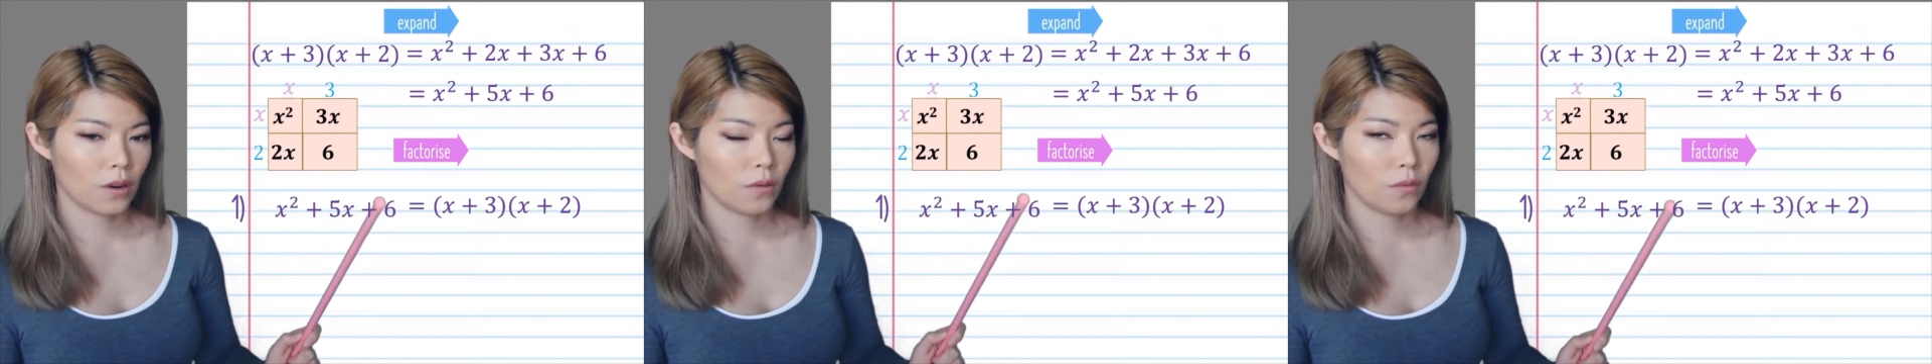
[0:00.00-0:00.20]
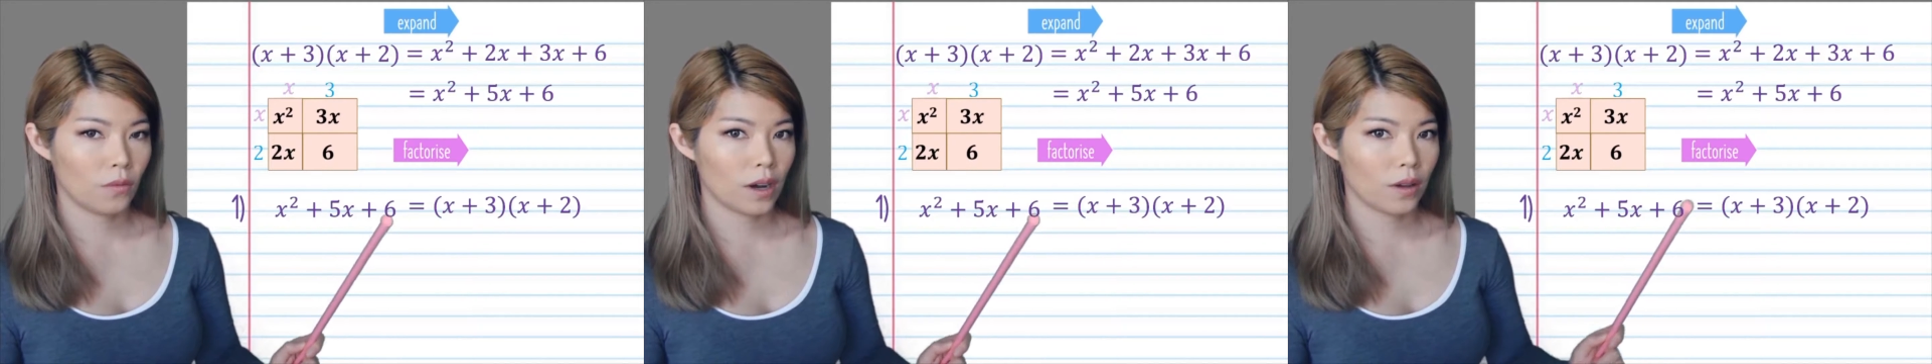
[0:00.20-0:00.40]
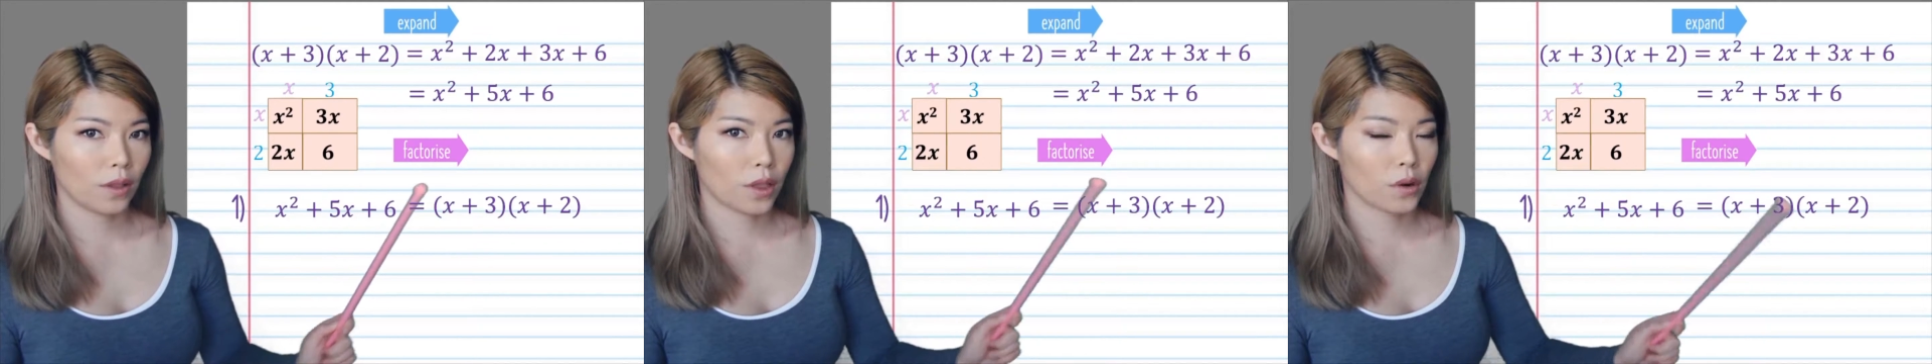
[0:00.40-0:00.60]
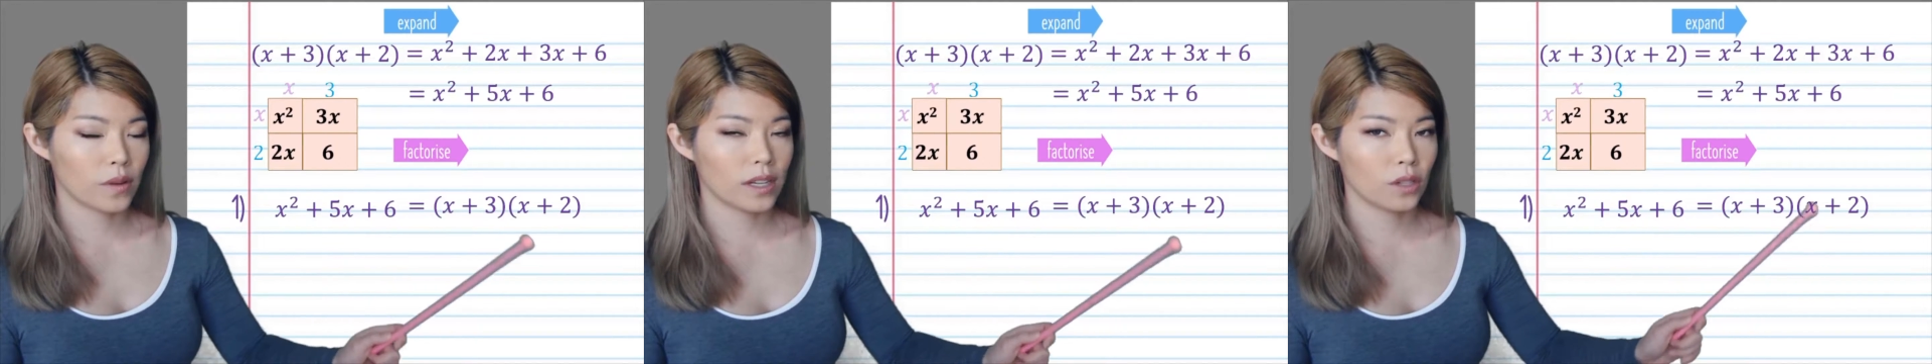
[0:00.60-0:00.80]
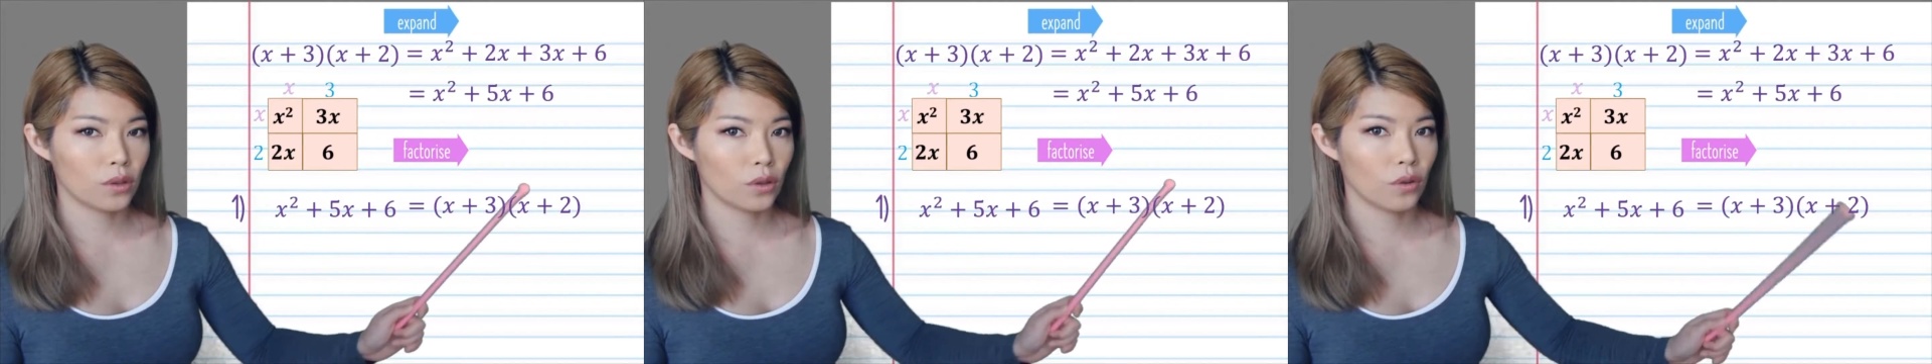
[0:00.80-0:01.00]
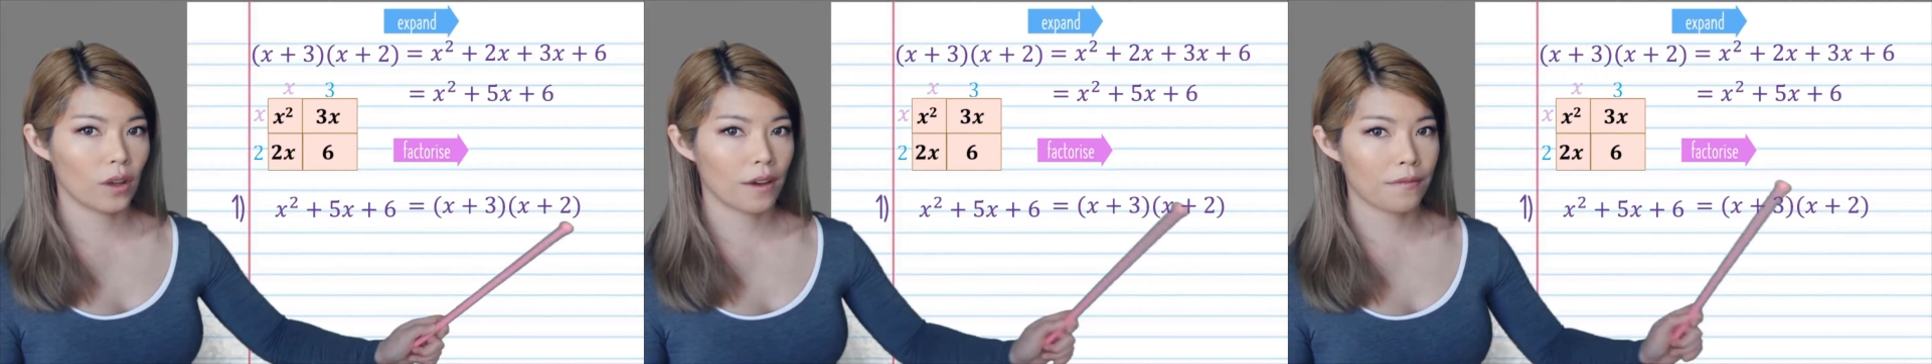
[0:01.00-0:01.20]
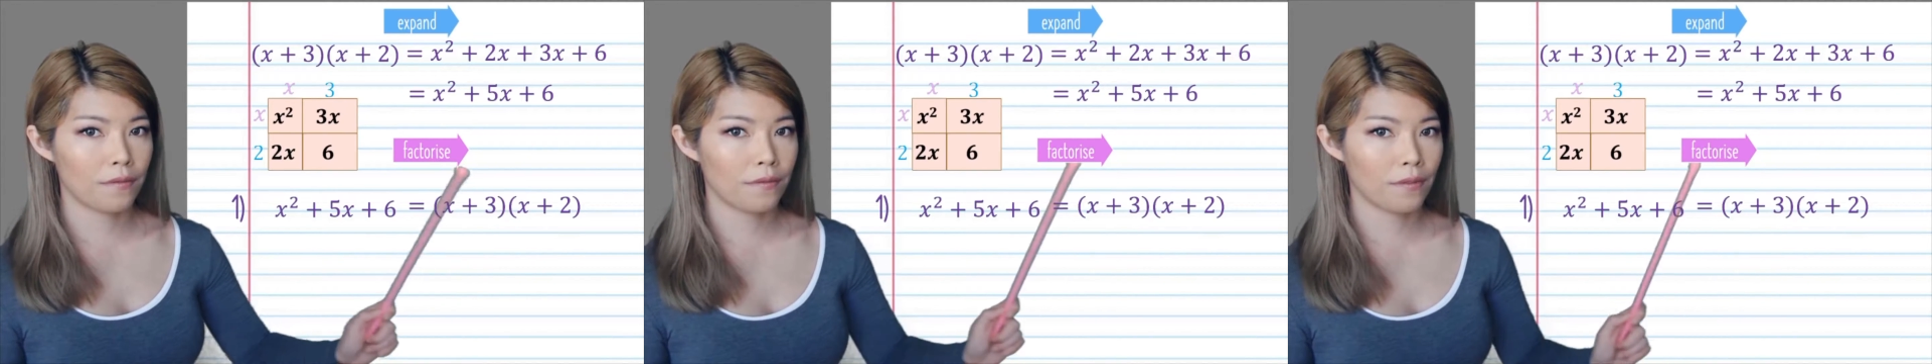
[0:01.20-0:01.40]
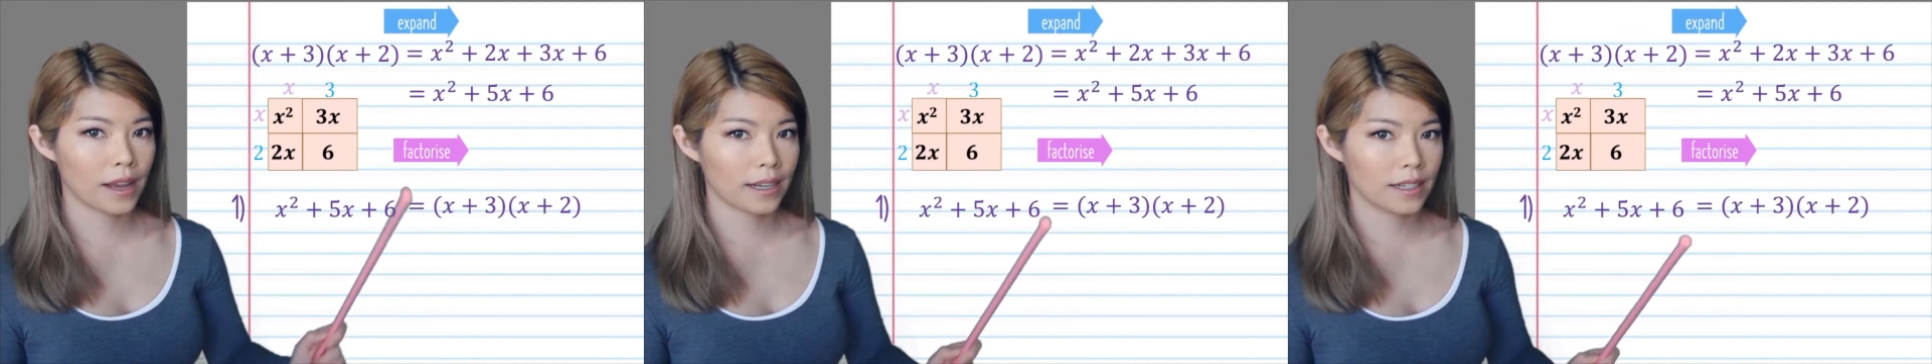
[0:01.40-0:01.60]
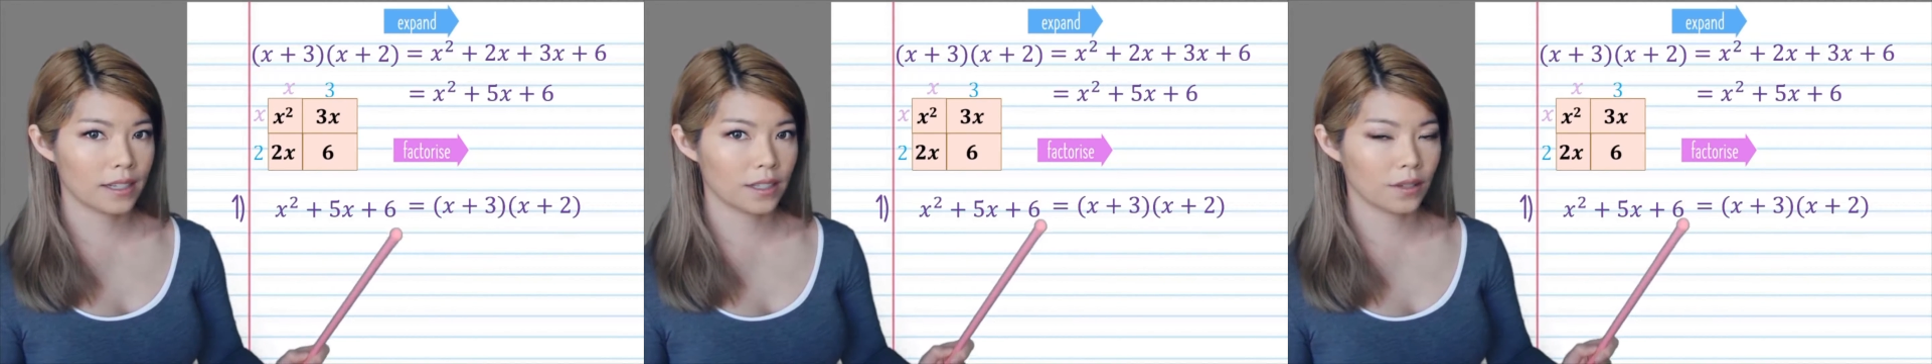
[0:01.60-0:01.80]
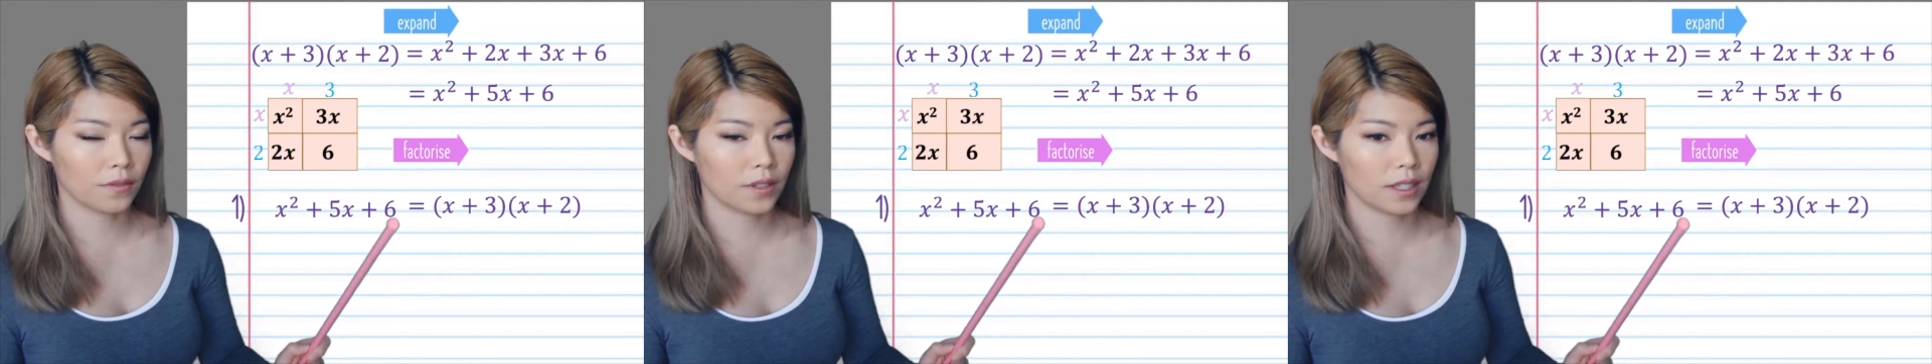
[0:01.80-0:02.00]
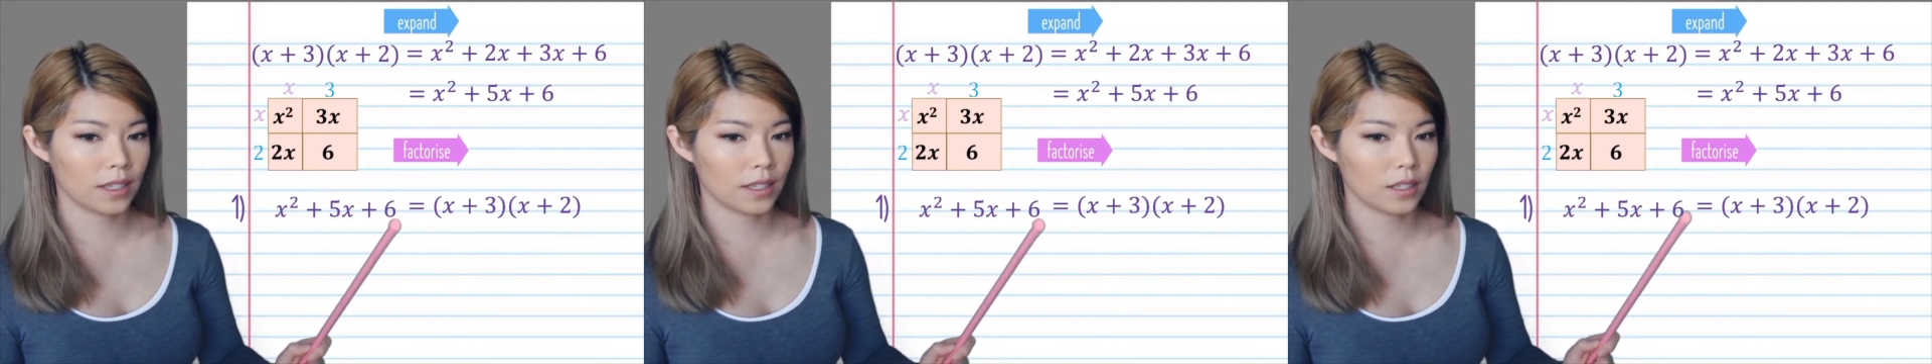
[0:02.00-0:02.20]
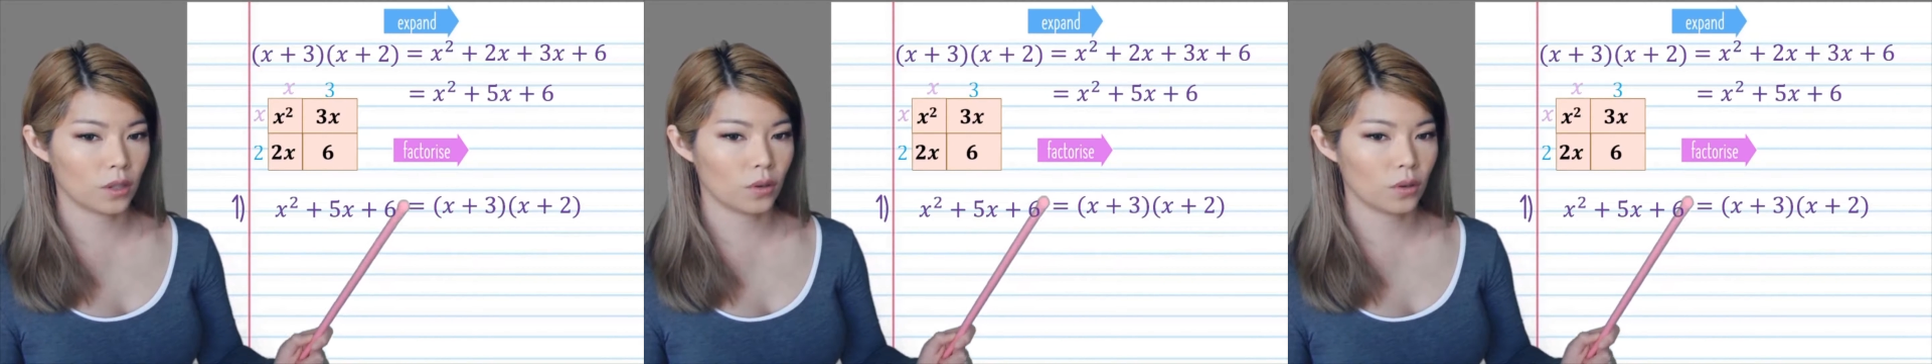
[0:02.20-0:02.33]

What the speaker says: Well, 3 and 2 are factors of 6,